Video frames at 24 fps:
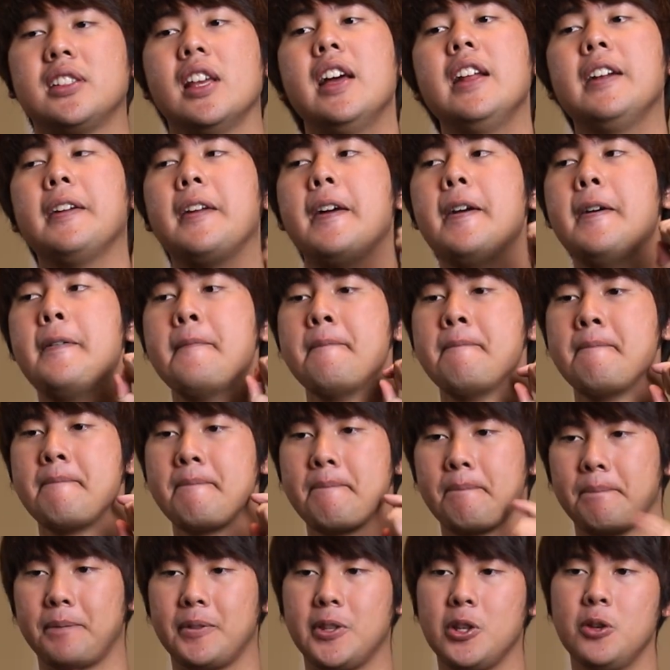scent,
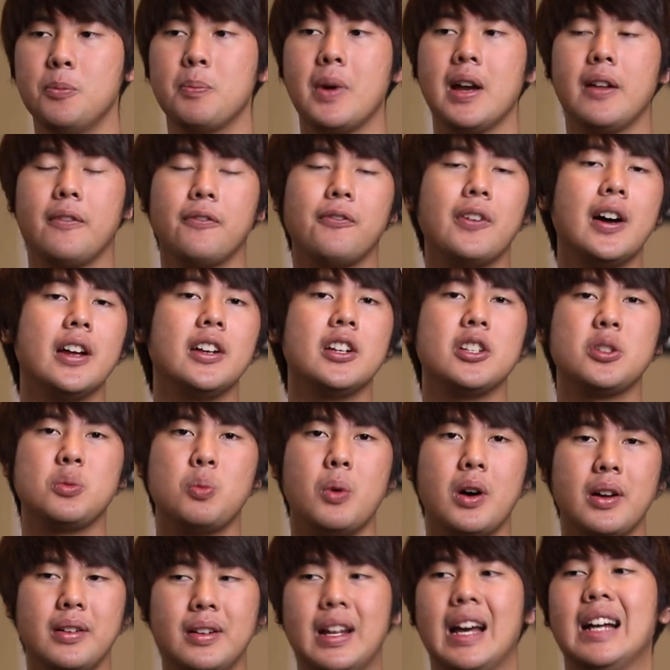you might find this
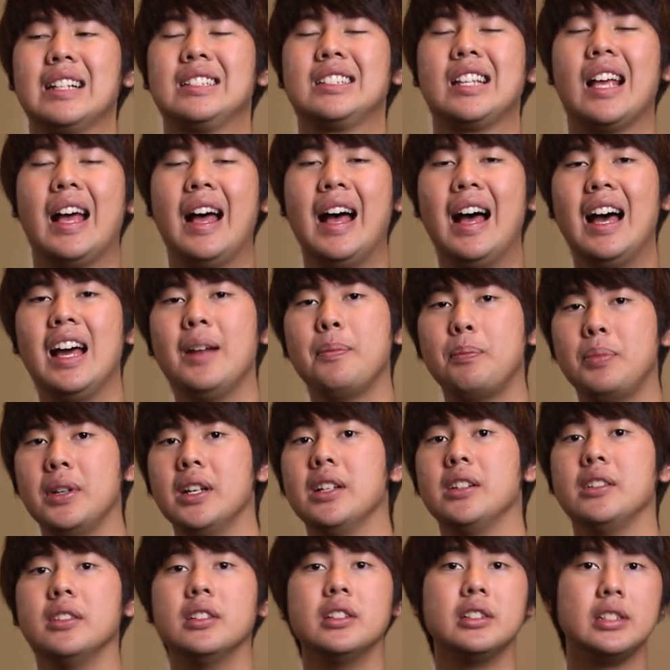one a tad
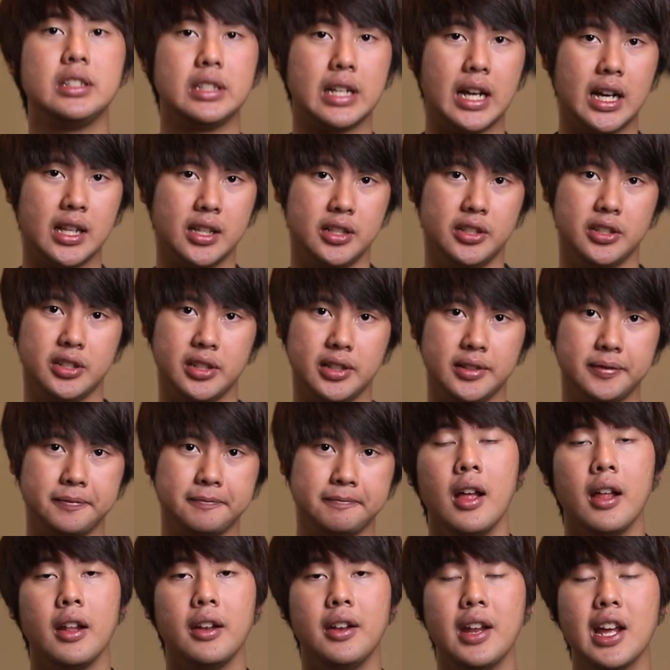bit challenging.
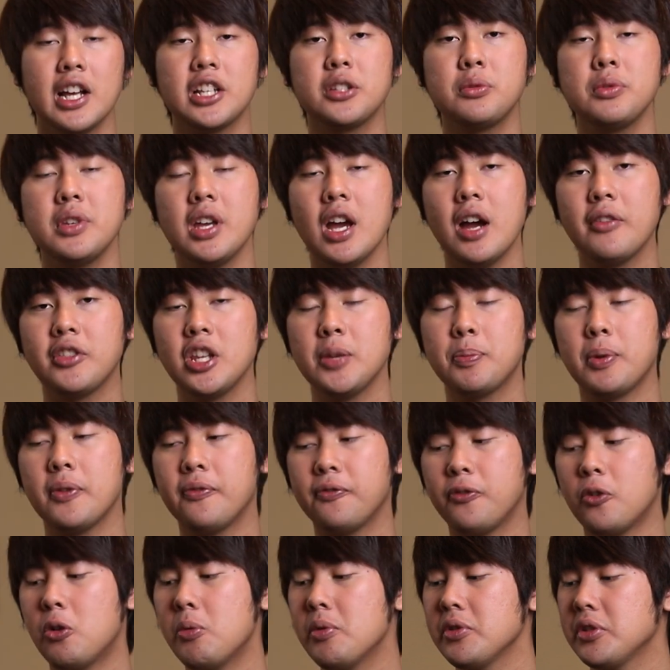Next, we have the
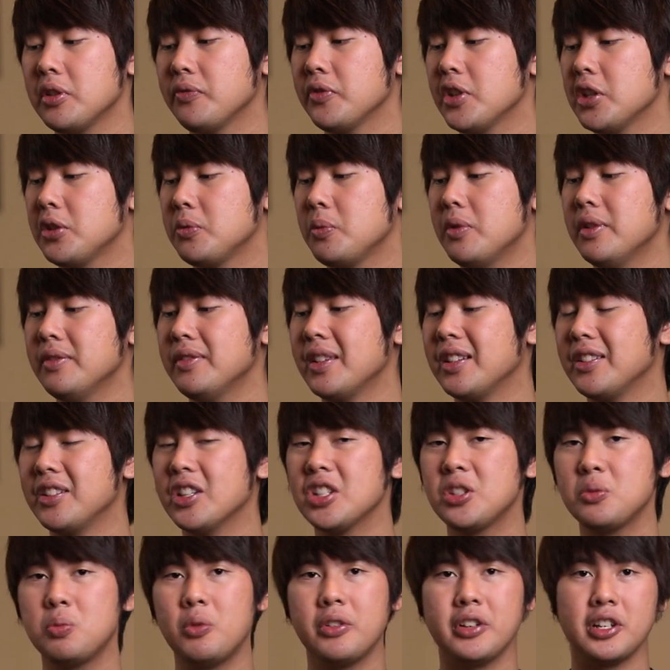performance of this one, and
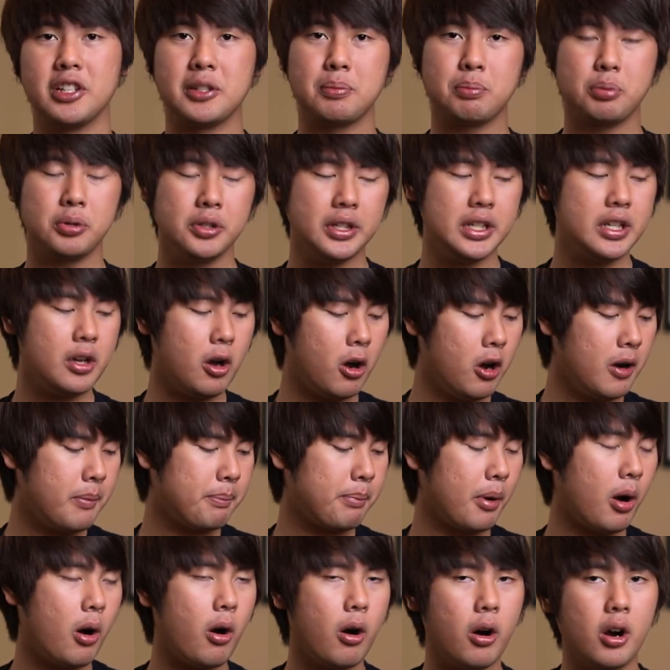this one is pretty on
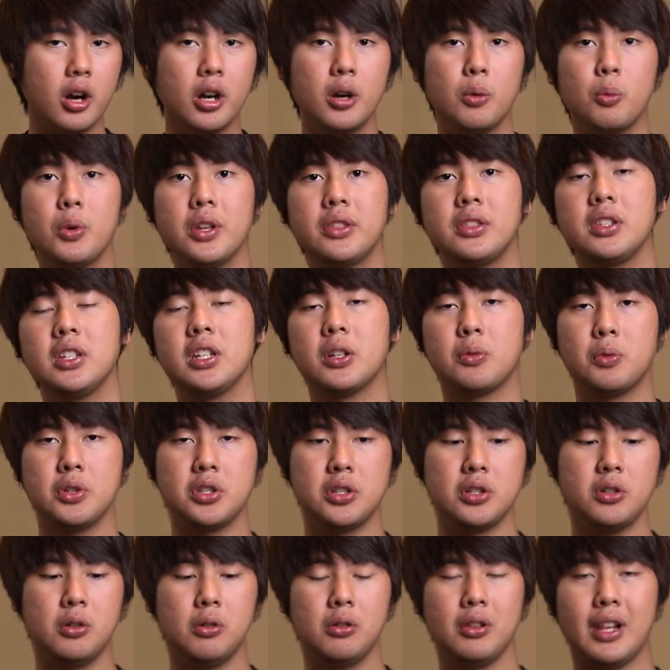par with the
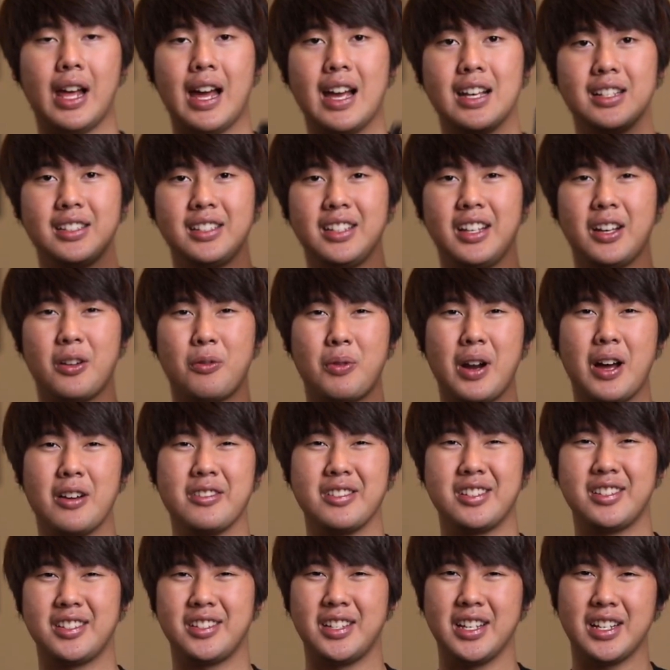original, lasting
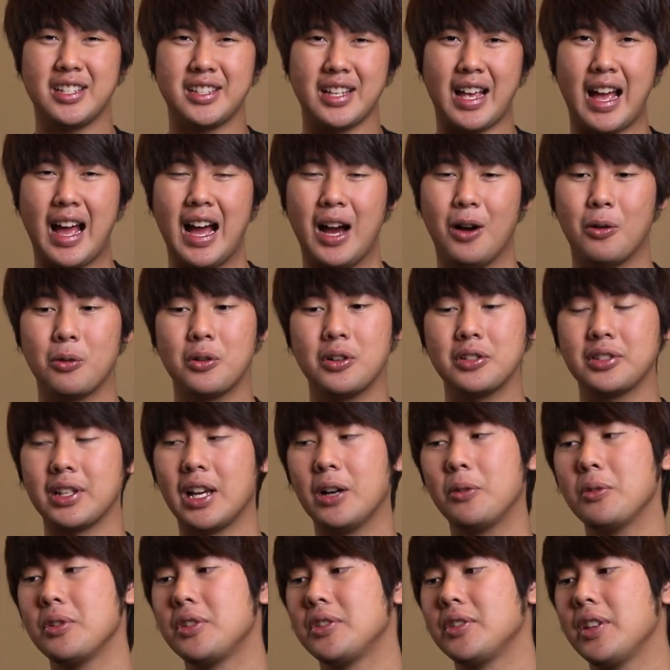around 6 hours,
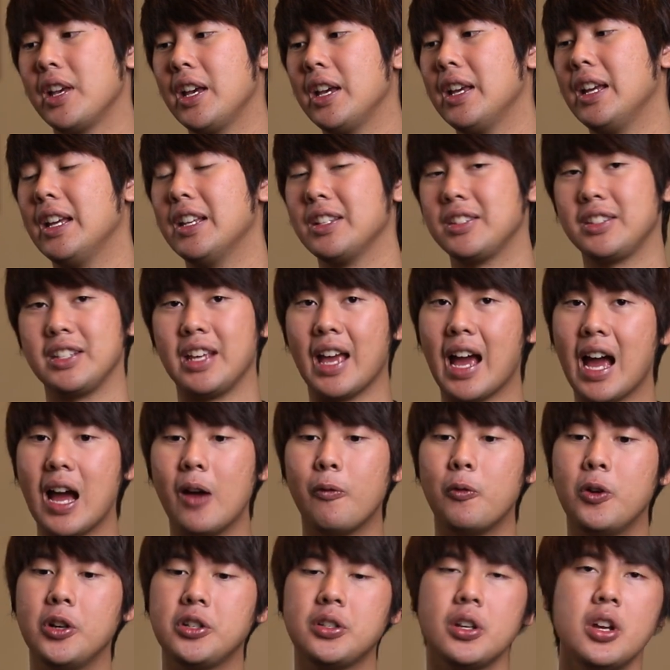I would say is the
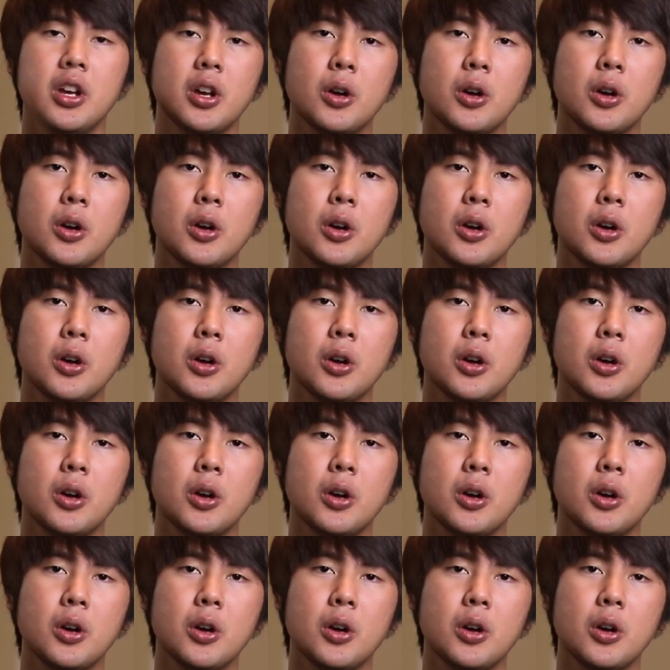average,